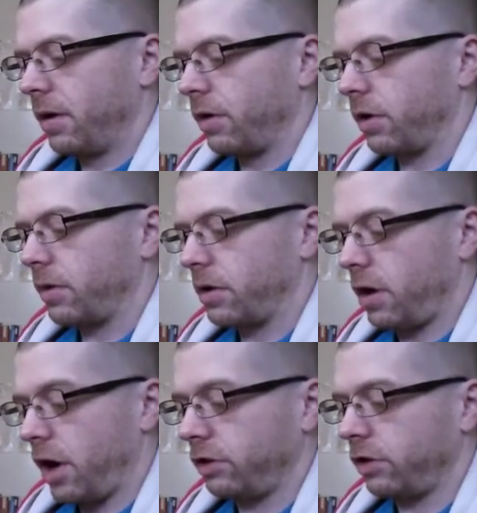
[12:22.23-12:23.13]
their
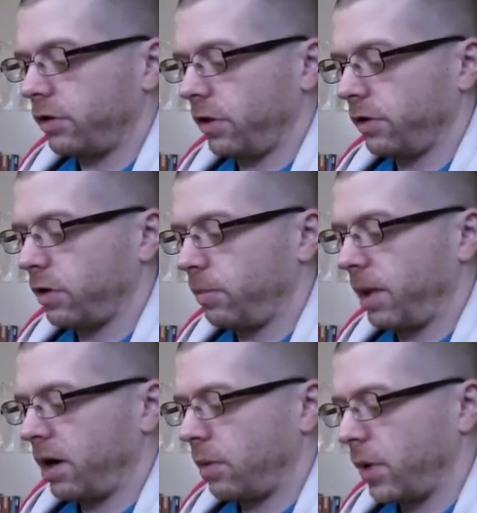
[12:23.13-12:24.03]
conscience also
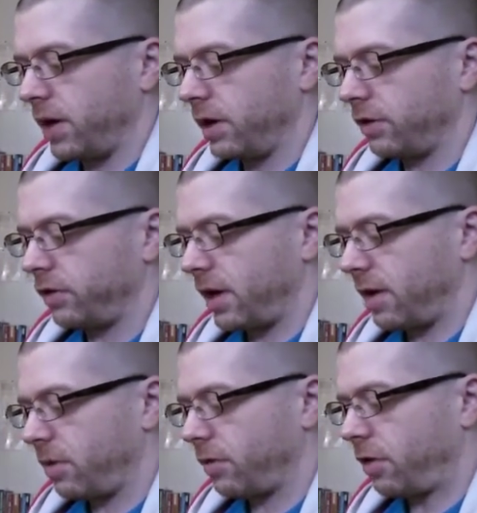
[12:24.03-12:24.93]
bearing witness
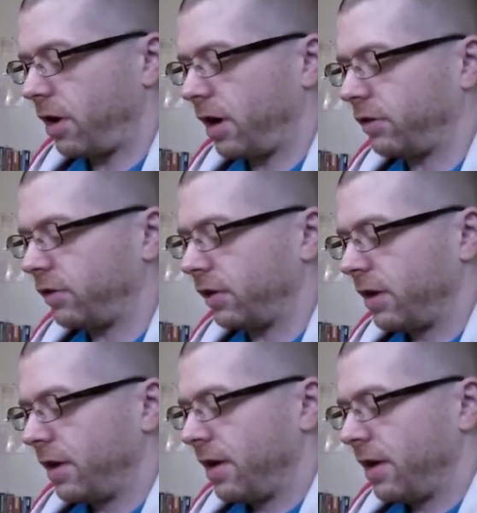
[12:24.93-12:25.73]
in their thoughts,